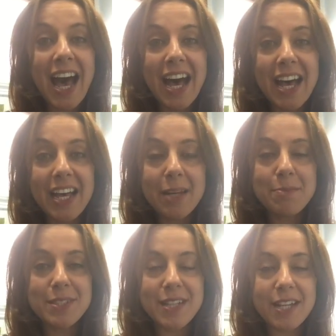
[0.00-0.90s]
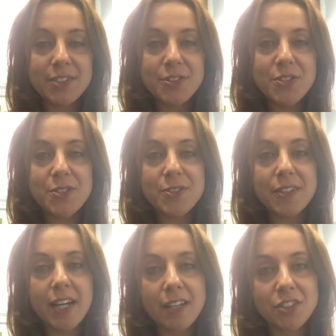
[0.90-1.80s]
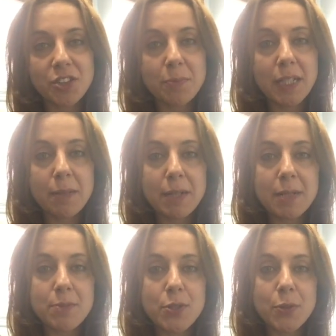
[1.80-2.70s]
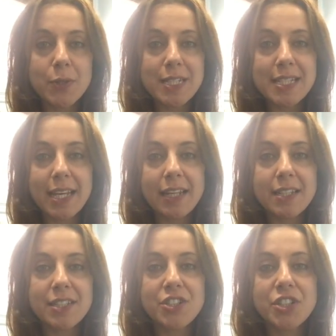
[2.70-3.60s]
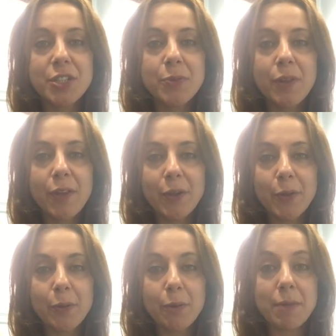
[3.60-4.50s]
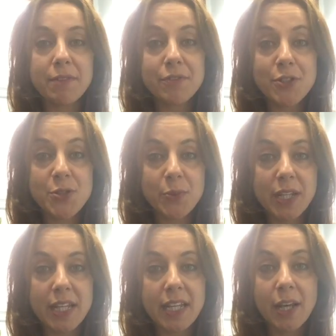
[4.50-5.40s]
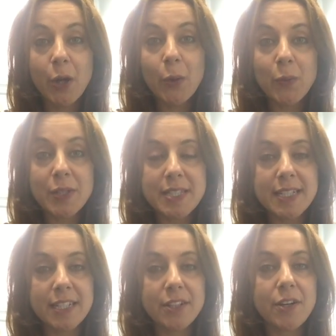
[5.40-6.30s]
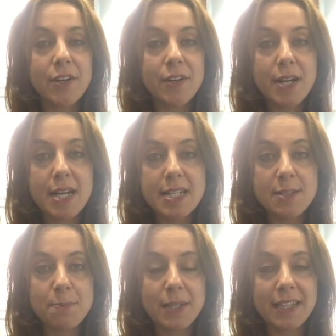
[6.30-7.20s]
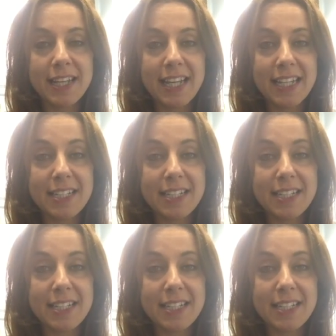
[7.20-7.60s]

Hi, I'm Dr. Sura El-Shabib, and I'm so excited to share with you what my first week with TNR has been like.